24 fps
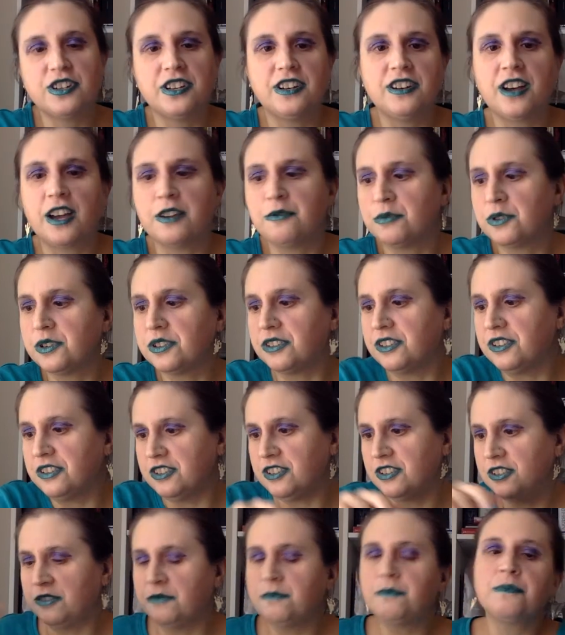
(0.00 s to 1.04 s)
And I really
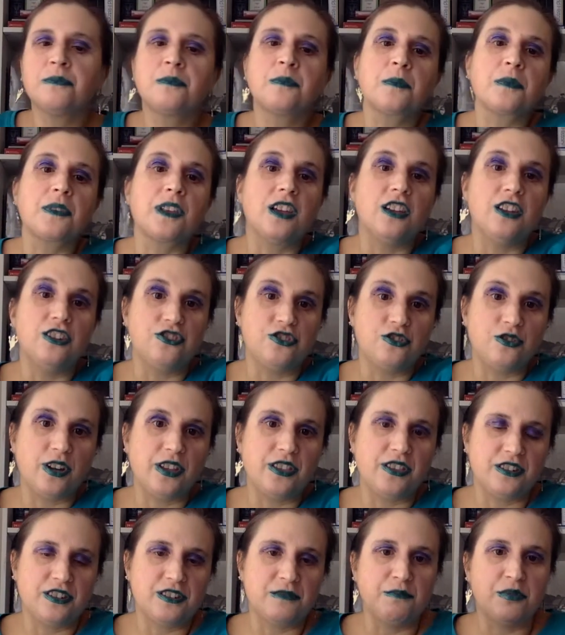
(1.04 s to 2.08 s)
did enjoy
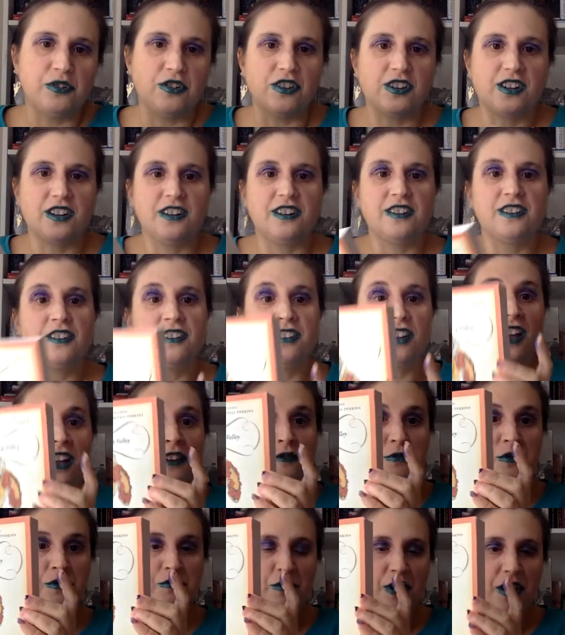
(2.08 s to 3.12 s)
this book, and I
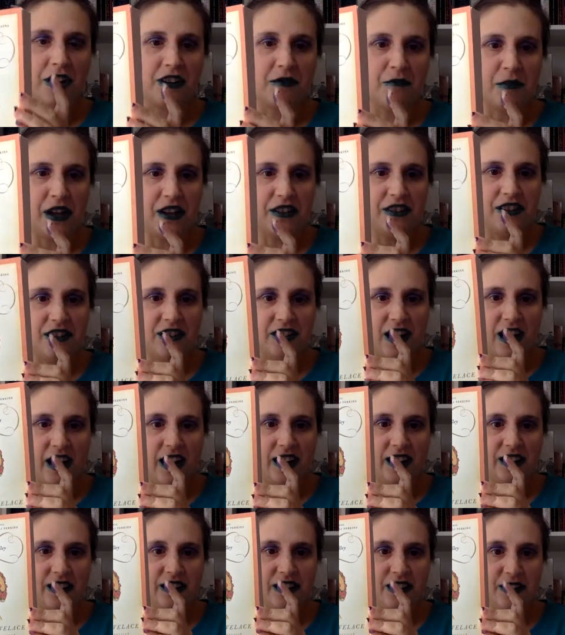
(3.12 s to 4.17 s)
would recommend it
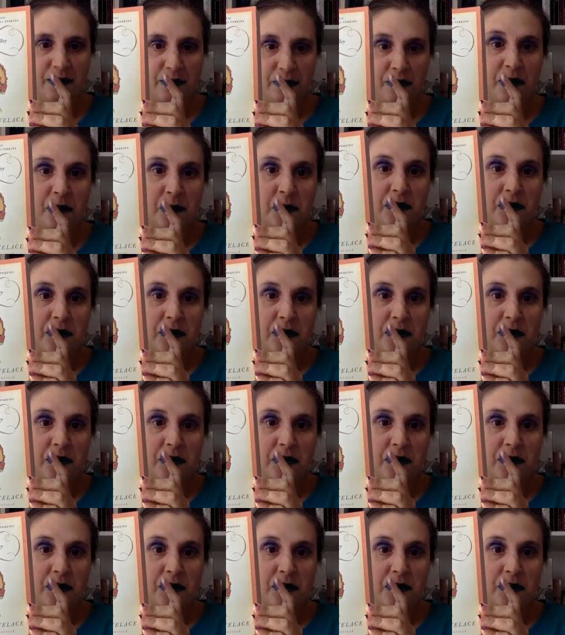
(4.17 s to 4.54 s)
highly.